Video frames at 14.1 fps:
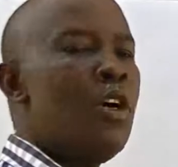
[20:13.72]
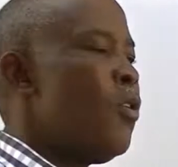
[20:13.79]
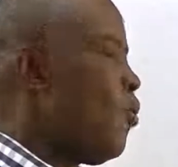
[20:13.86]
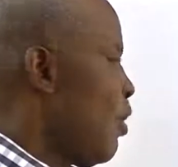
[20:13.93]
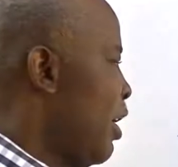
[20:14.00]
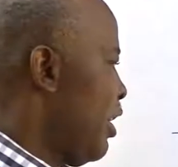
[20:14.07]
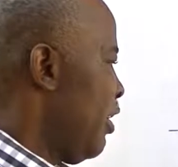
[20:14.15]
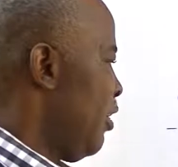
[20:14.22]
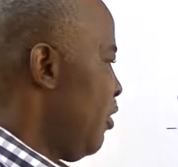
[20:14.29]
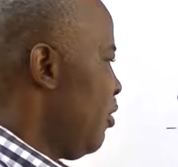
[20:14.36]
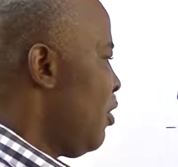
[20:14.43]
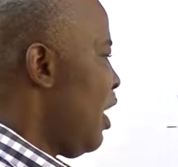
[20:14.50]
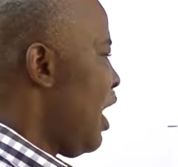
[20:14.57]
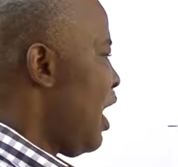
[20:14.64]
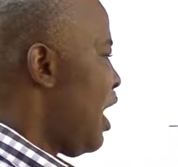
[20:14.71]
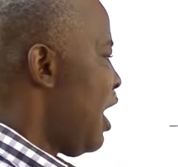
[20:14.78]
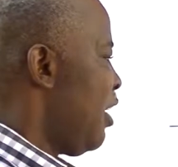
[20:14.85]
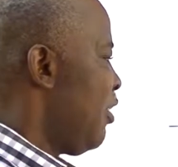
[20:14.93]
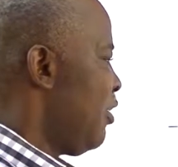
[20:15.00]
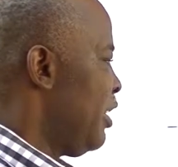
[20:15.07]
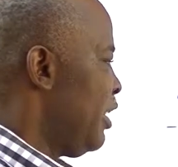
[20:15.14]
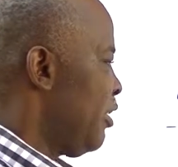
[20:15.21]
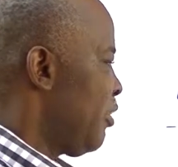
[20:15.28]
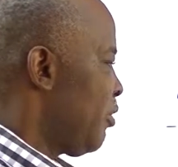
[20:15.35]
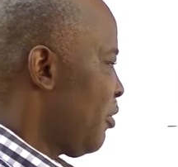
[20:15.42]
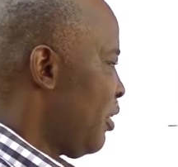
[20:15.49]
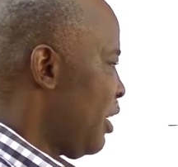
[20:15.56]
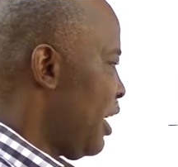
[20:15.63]
while hydrogen
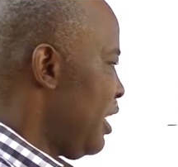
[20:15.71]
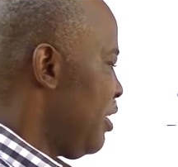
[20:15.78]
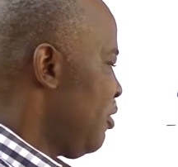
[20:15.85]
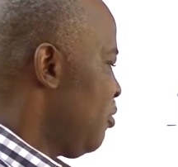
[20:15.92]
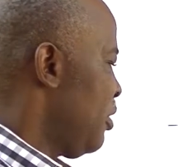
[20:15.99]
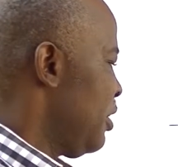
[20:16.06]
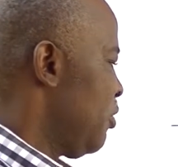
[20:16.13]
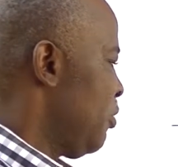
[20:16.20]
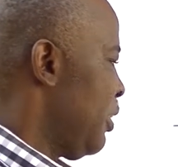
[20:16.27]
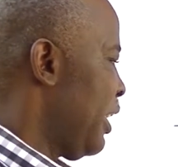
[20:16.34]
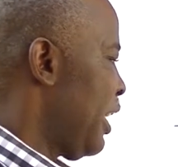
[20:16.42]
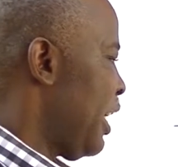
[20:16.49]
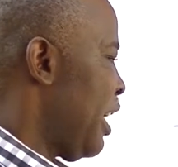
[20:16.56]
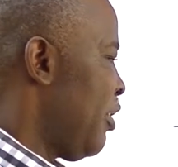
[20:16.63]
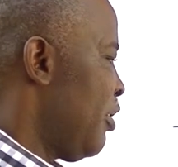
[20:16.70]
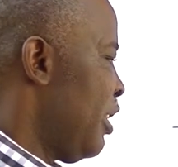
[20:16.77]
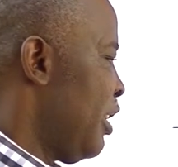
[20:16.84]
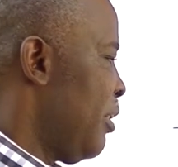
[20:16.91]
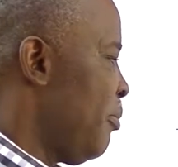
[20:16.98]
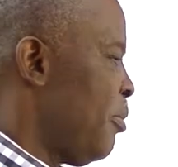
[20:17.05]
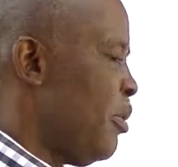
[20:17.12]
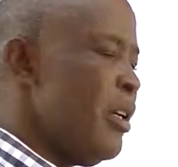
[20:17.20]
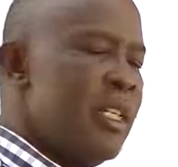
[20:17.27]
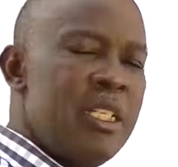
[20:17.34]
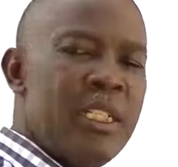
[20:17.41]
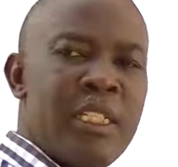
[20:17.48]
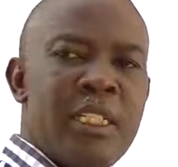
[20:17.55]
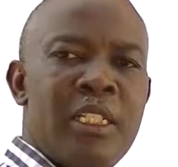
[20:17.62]
chloride with weak hydrogen
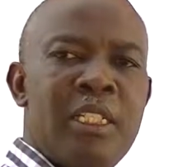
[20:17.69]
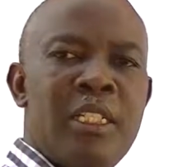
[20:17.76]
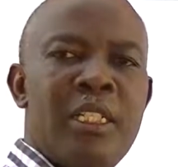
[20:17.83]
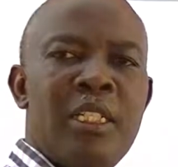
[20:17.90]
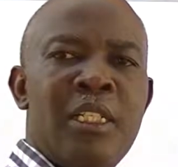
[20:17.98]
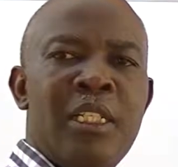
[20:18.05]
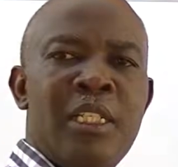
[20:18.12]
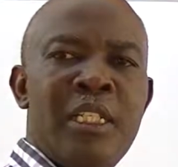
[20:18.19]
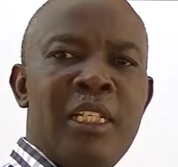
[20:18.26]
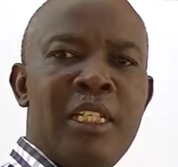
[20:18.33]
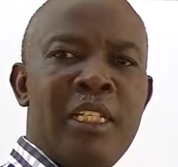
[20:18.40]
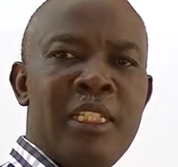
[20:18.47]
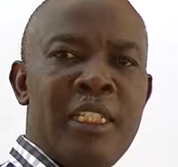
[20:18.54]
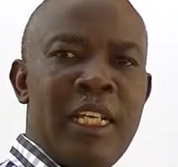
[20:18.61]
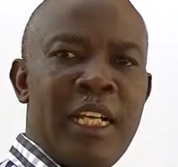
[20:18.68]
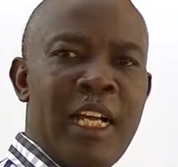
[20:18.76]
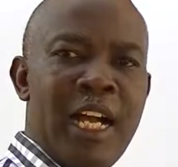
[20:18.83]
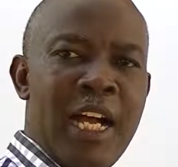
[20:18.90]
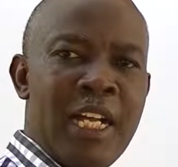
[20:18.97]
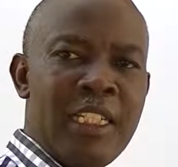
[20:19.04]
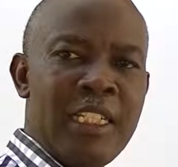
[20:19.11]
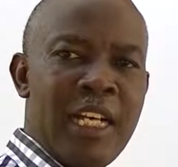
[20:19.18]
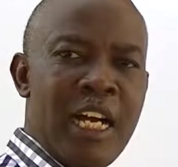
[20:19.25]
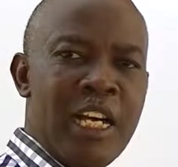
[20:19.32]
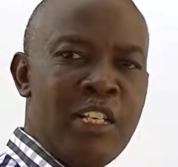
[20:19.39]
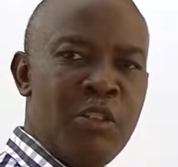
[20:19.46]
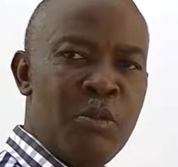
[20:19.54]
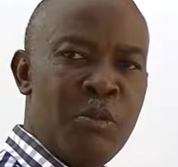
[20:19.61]
bonds is a gas
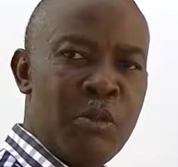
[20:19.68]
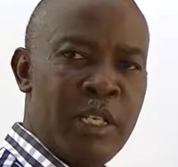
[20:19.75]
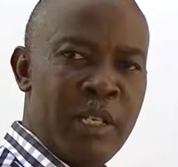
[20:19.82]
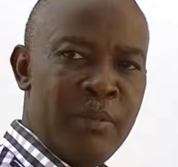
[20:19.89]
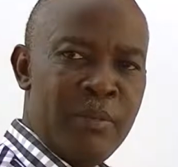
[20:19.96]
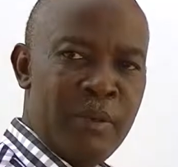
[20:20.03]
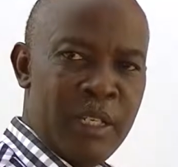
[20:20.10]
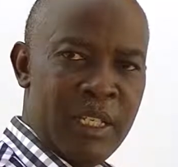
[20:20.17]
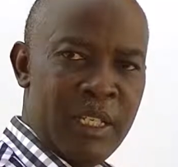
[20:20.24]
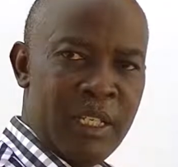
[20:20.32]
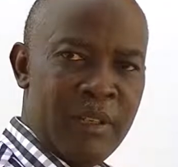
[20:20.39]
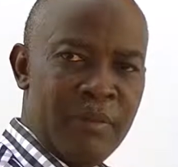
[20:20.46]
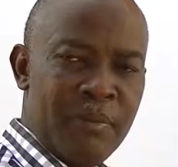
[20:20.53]
at room temperature,